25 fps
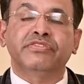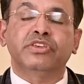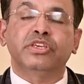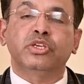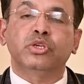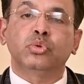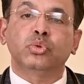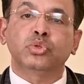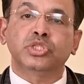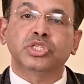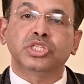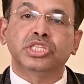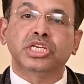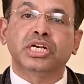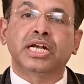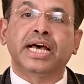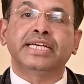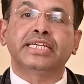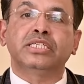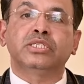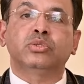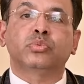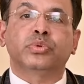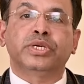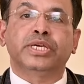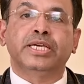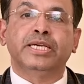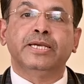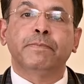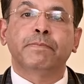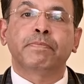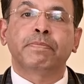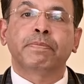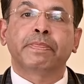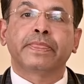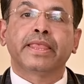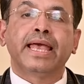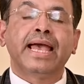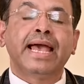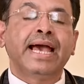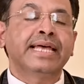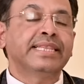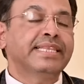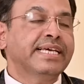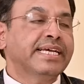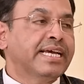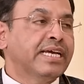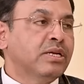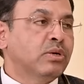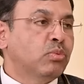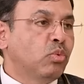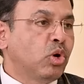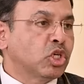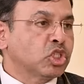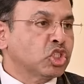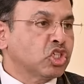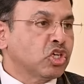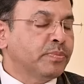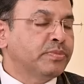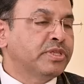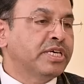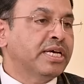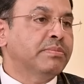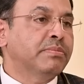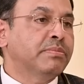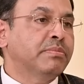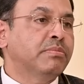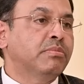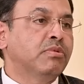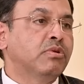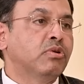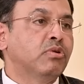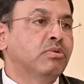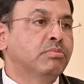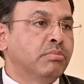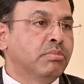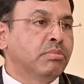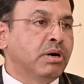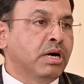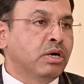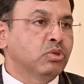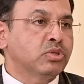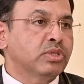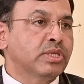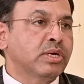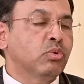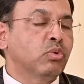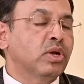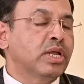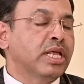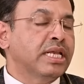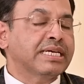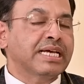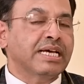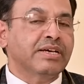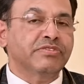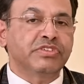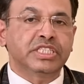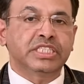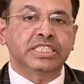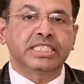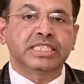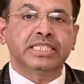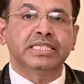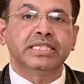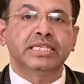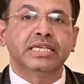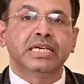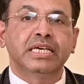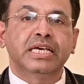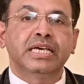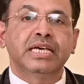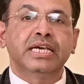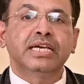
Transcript: if used in the right way, and they can wash off their mouth and oral cavity,